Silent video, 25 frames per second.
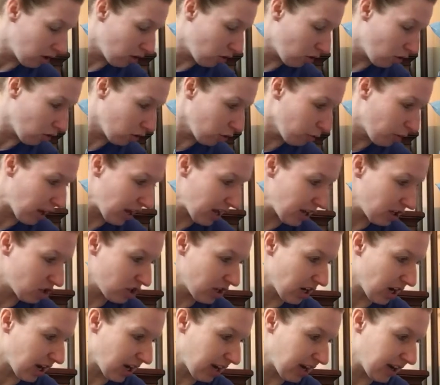or page
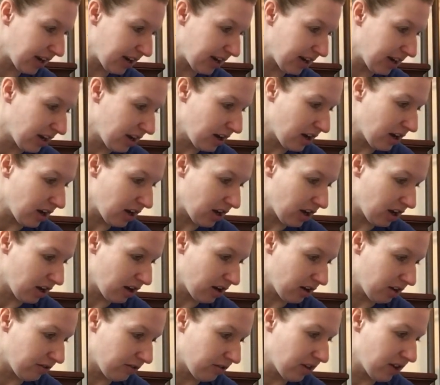9
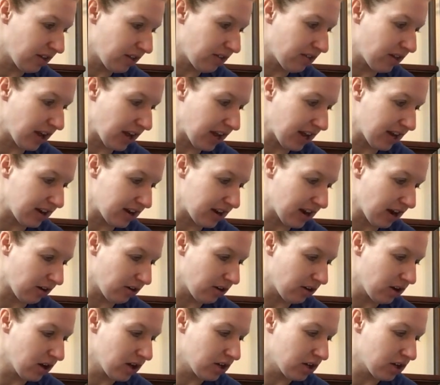of the handout.